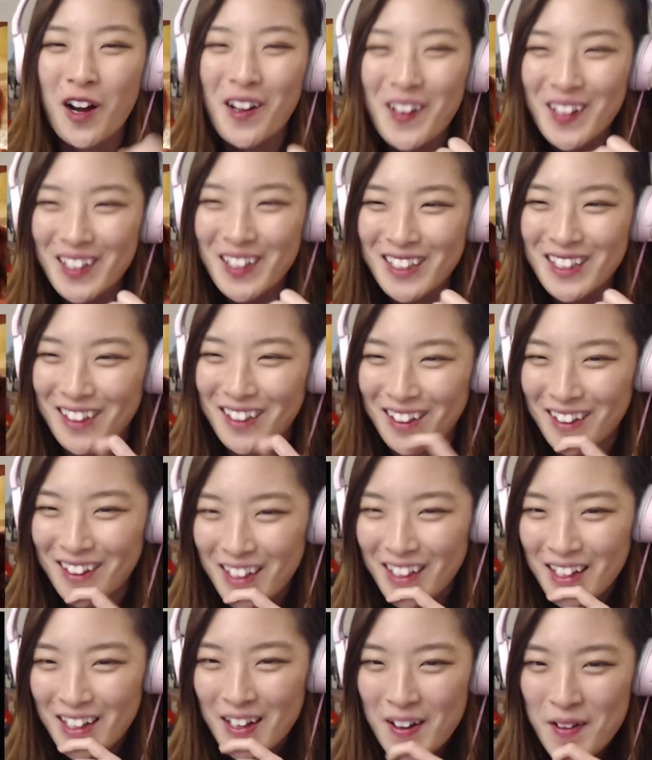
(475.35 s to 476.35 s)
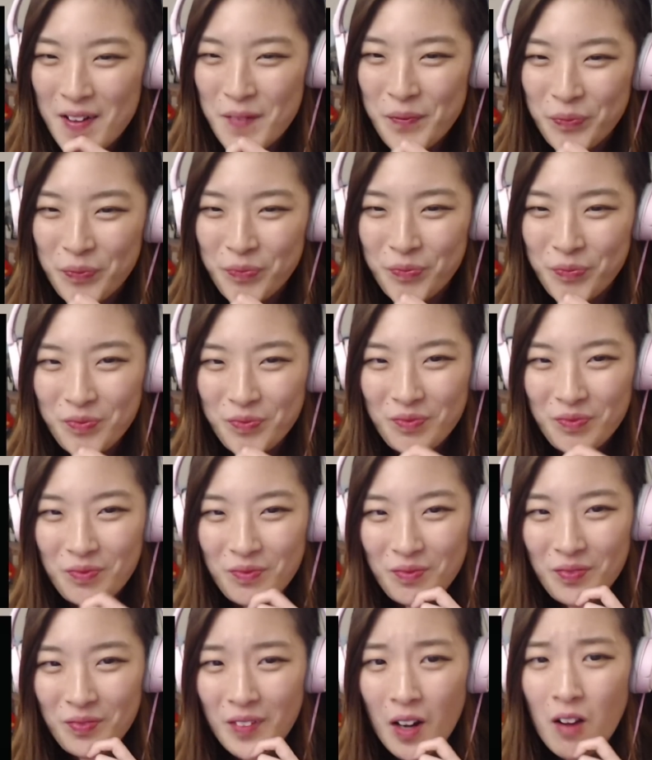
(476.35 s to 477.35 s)

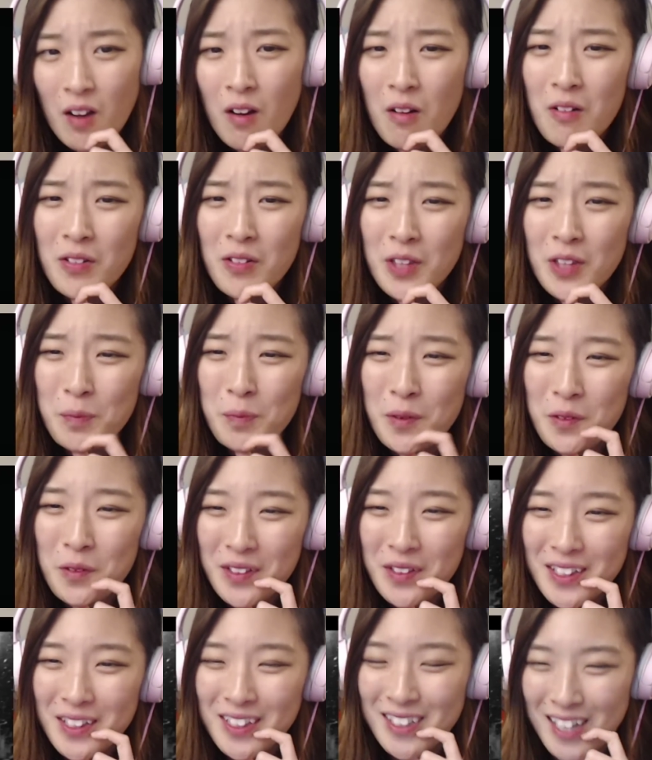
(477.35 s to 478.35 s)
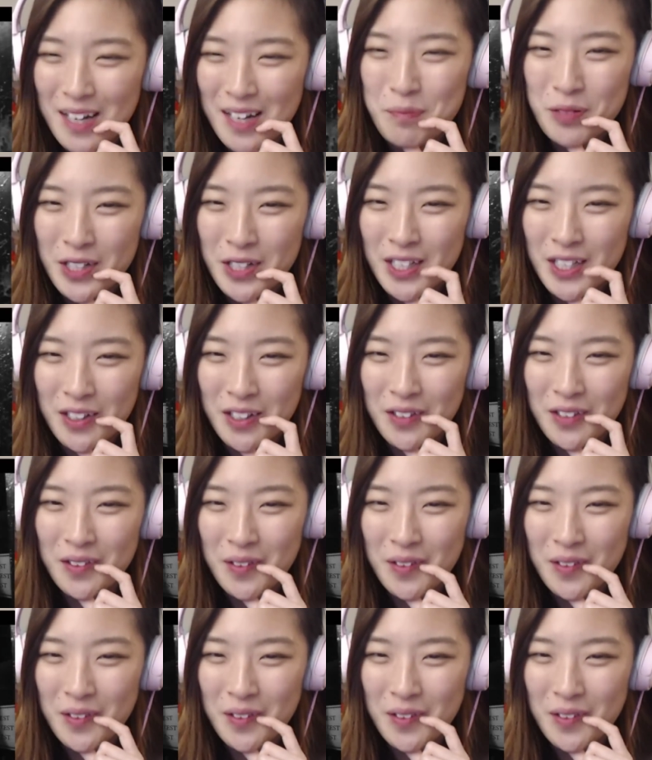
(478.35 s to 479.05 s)
Oh, they're bowling. Yeah, Pretty You.